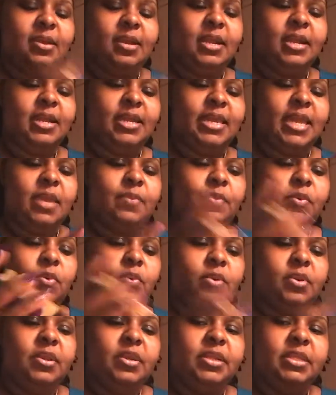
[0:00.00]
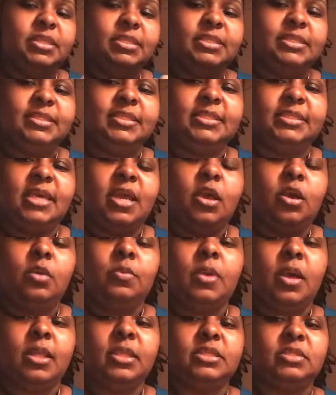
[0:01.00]
All right, Capricorns, I hope
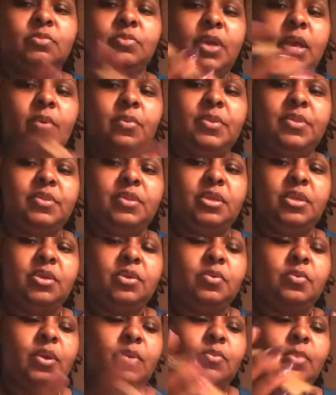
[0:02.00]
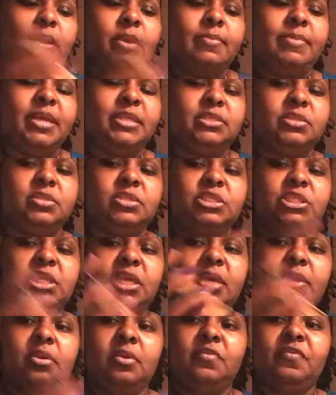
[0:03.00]
all is well with you and welcome back to the
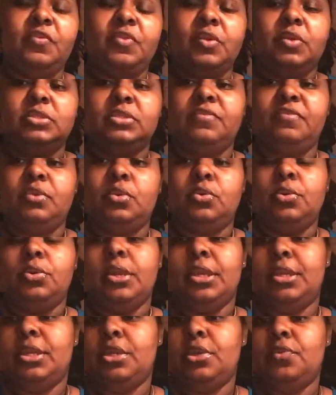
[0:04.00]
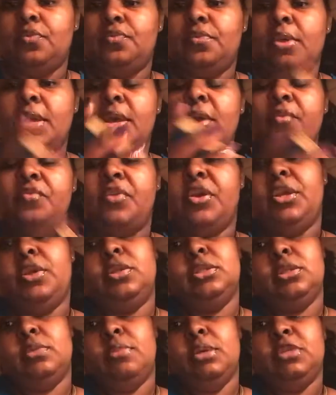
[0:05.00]
channel. For those of you who are new, Thank you
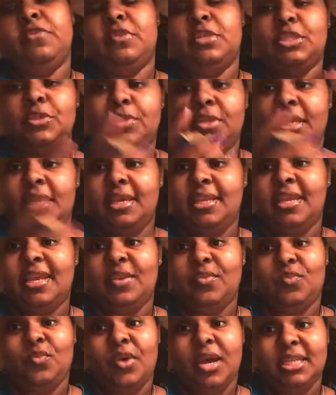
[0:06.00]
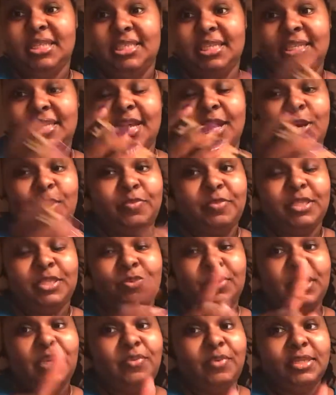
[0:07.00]
so much for tuning in and watching. I hope this
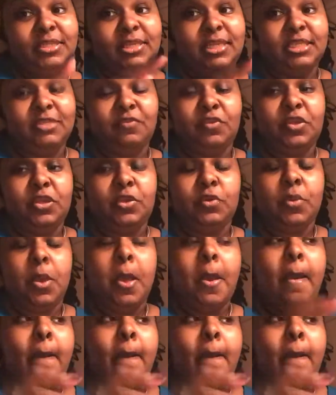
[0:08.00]
reading resonates for you.